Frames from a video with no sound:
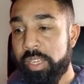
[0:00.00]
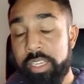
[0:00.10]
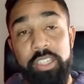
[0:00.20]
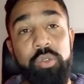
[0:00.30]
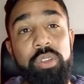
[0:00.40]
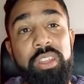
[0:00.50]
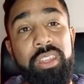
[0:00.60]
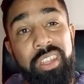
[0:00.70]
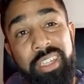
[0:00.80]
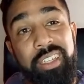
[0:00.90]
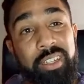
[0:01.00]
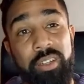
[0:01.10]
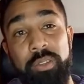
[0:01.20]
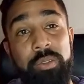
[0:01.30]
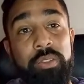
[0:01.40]
he scored 30
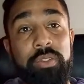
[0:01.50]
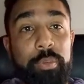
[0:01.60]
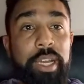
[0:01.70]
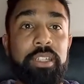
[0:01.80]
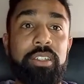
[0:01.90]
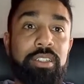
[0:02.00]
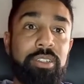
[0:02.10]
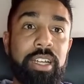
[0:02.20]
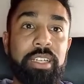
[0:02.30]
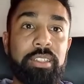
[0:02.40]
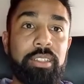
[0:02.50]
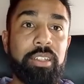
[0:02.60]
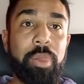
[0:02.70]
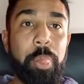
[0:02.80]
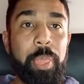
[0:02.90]
goals for Manchester United.
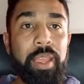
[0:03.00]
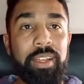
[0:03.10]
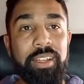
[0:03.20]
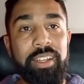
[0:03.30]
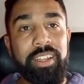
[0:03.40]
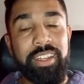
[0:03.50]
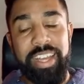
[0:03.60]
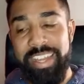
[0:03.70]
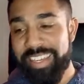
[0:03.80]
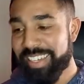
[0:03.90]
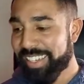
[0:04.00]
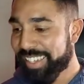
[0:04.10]
And